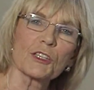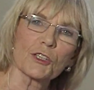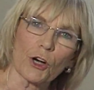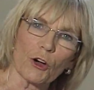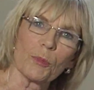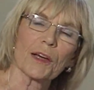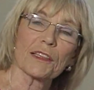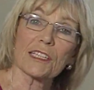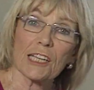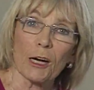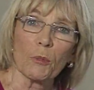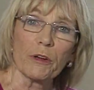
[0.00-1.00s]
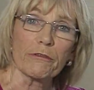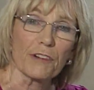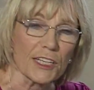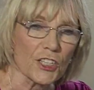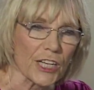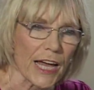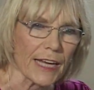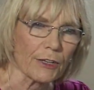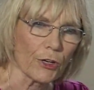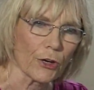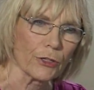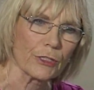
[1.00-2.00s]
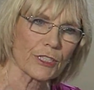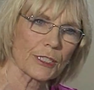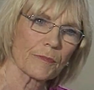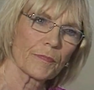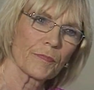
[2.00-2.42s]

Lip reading: to go by the time we've reached 8 notes.